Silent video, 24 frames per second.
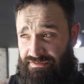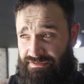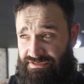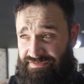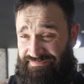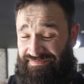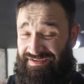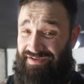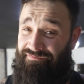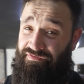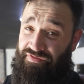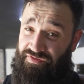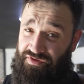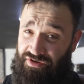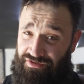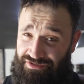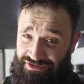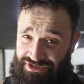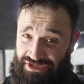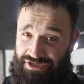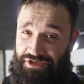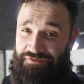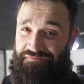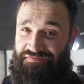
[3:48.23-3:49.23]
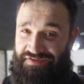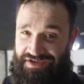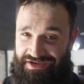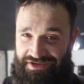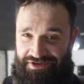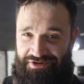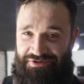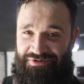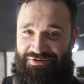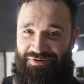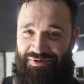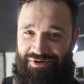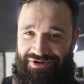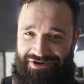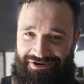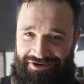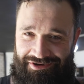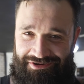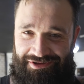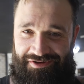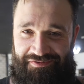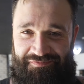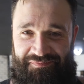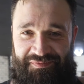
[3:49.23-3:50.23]
If you have a 3rd gen, you've taken your door
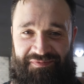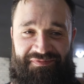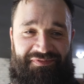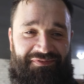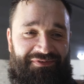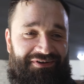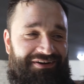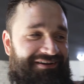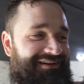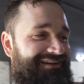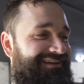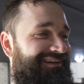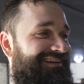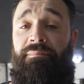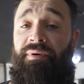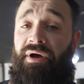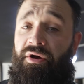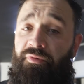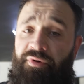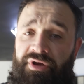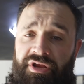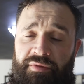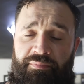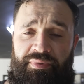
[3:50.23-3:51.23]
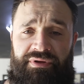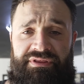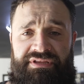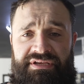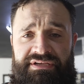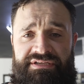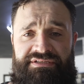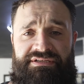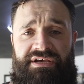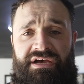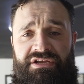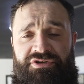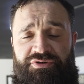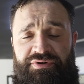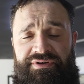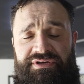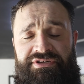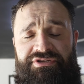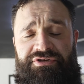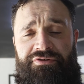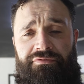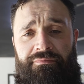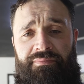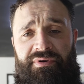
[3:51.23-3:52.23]
card off before. But when you put these
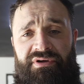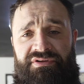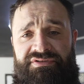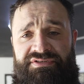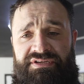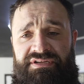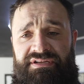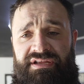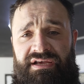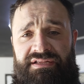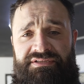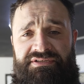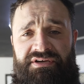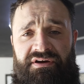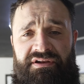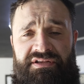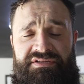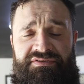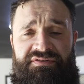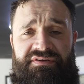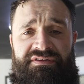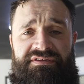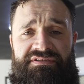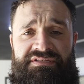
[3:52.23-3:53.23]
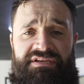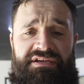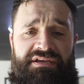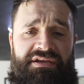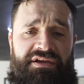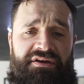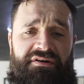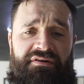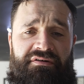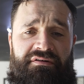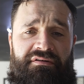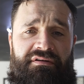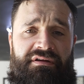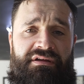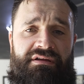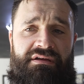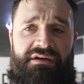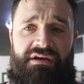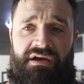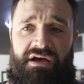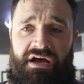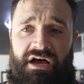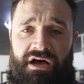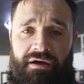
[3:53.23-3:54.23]
traditional bolts and nuts on, as you can see here,
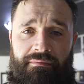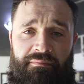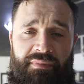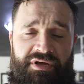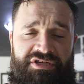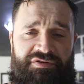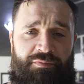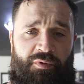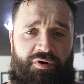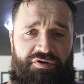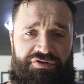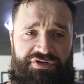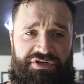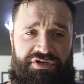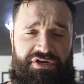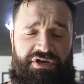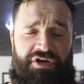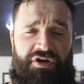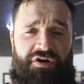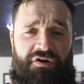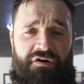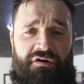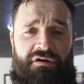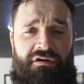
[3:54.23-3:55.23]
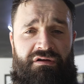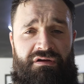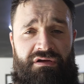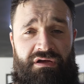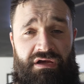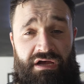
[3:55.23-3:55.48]
much more secure.